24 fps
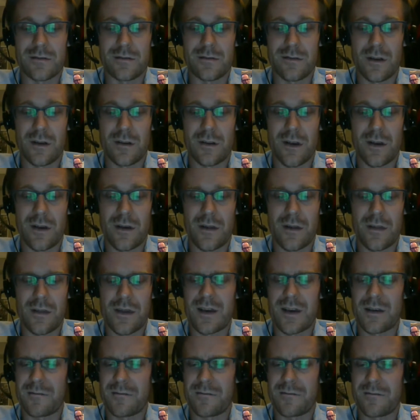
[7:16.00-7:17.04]
Luckily, I
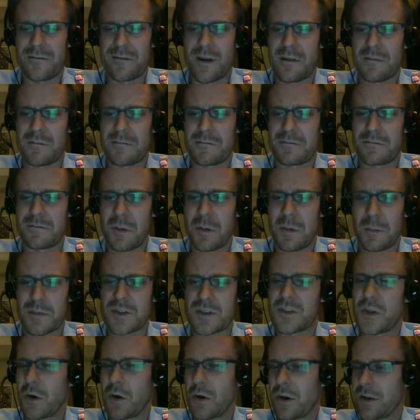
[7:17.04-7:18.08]
think I'm
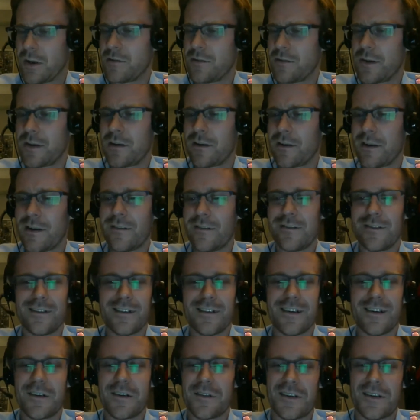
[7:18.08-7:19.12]
starting to figure it out.
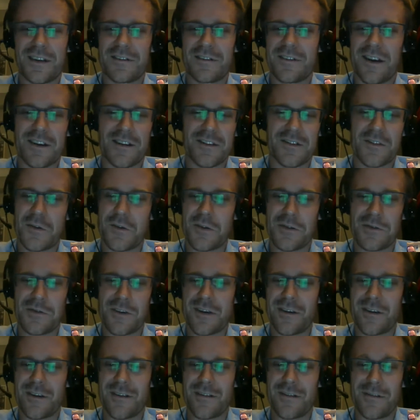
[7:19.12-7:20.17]
I don't think I've got it totally
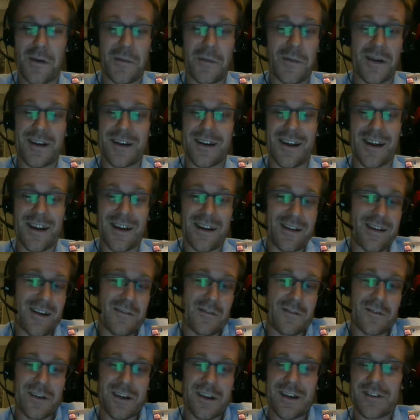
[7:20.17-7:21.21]
figured out. I might
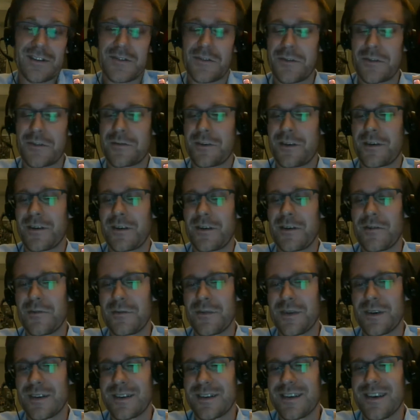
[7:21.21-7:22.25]
never get it totally figured out,
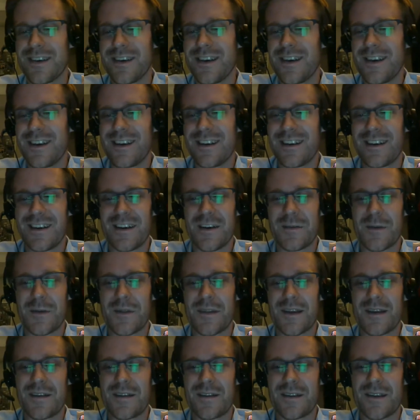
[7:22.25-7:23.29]
but
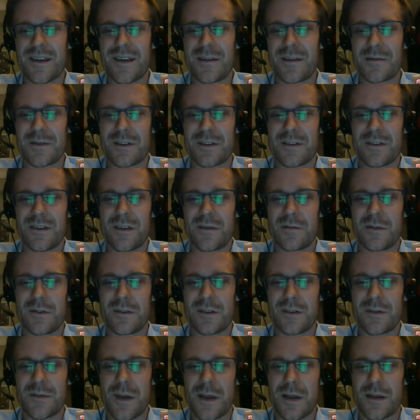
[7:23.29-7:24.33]
at the end of the day, I'm still able
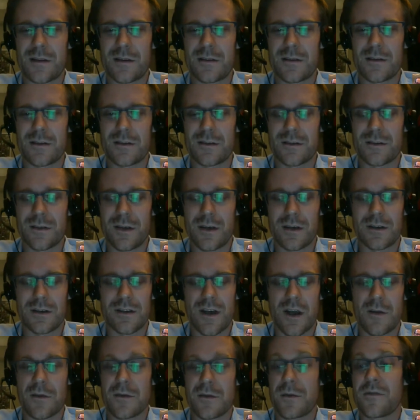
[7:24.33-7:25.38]
to spend
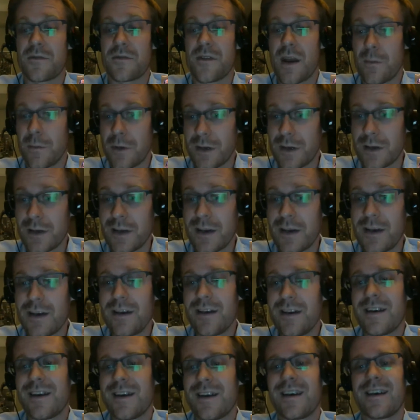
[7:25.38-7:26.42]
time with my family
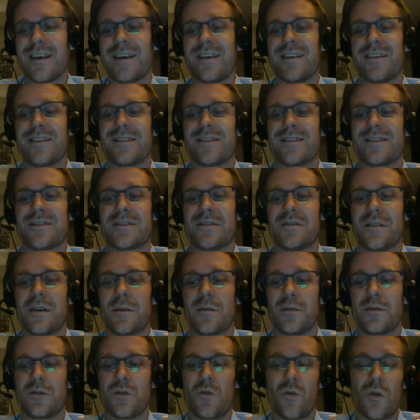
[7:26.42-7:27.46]
and still
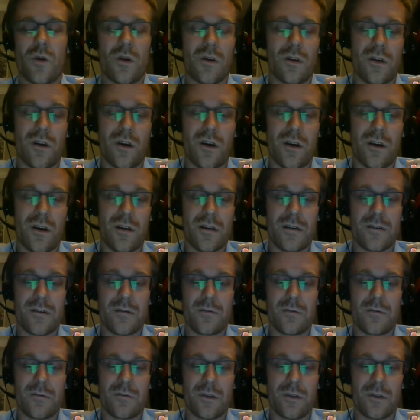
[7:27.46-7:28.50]
able to work on
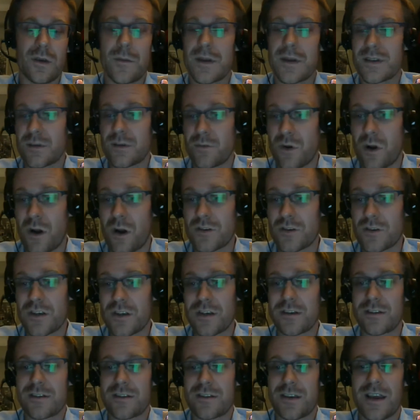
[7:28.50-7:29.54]
really amazing
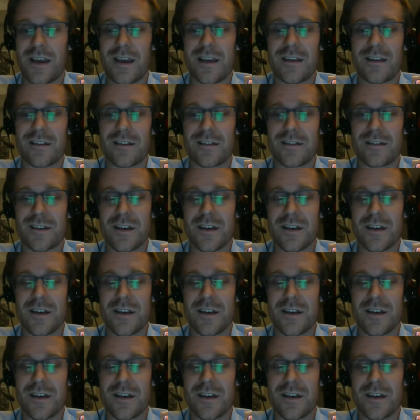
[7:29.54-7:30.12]
projects. And